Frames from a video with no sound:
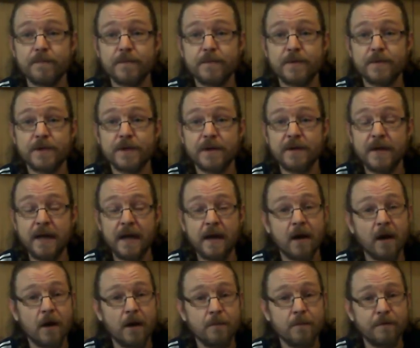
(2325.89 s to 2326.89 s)
So yeah,
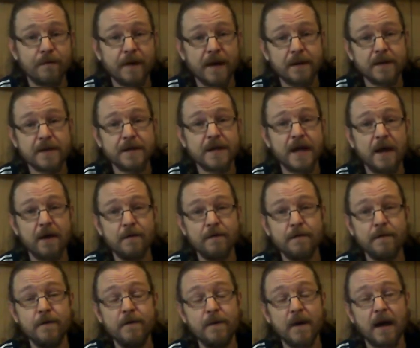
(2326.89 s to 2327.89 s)
I hope you found this
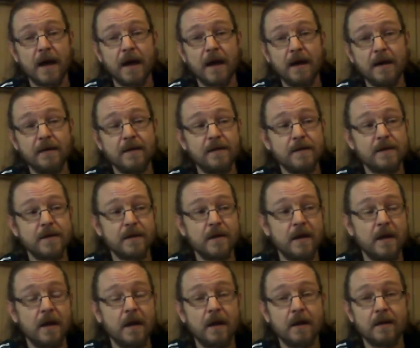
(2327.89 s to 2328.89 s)
helpful, and
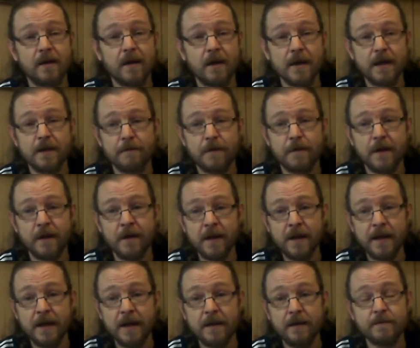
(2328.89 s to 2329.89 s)
like it if you
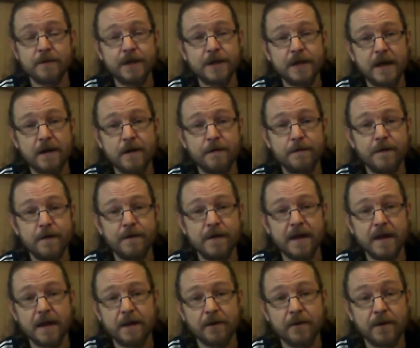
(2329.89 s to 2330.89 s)
like it, share if you
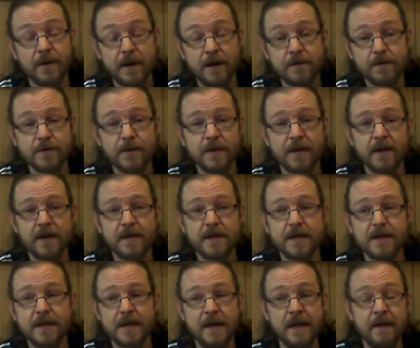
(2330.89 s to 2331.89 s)
think anyone else would like to
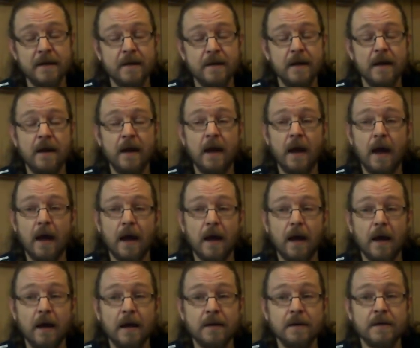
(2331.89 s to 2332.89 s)
see it,
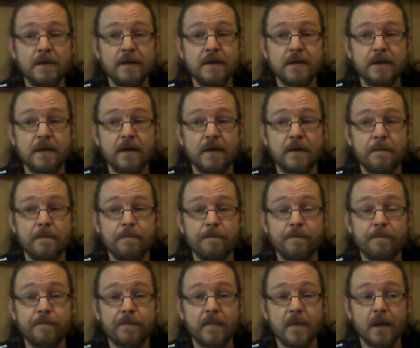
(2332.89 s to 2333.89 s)
and
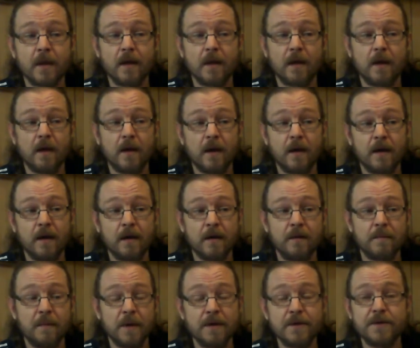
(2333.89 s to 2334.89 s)

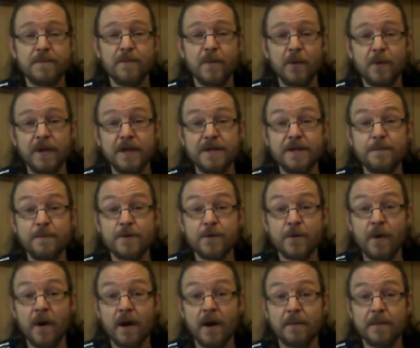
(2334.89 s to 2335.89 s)
most importantly,
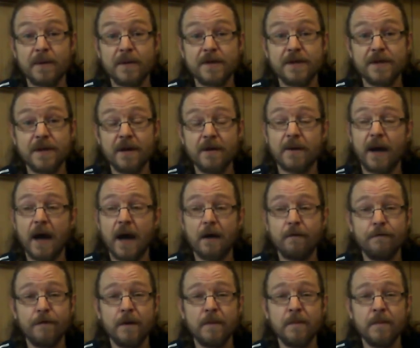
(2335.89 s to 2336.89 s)
subscribe. So have
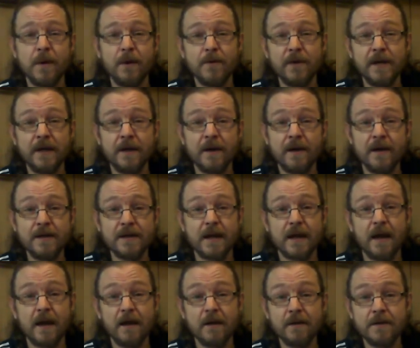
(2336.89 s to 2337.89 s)
fun moulding, guys,
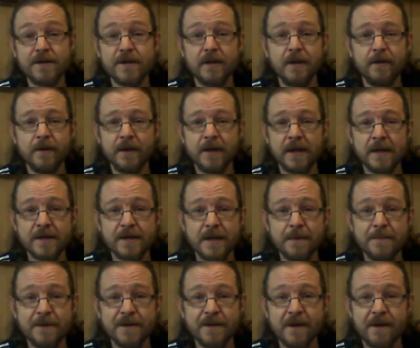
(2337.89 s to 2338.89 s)
and I'll see you in the next
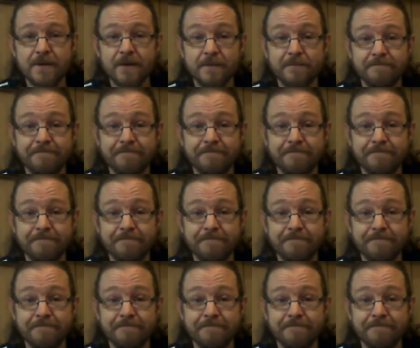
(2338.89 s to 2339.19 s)
episode.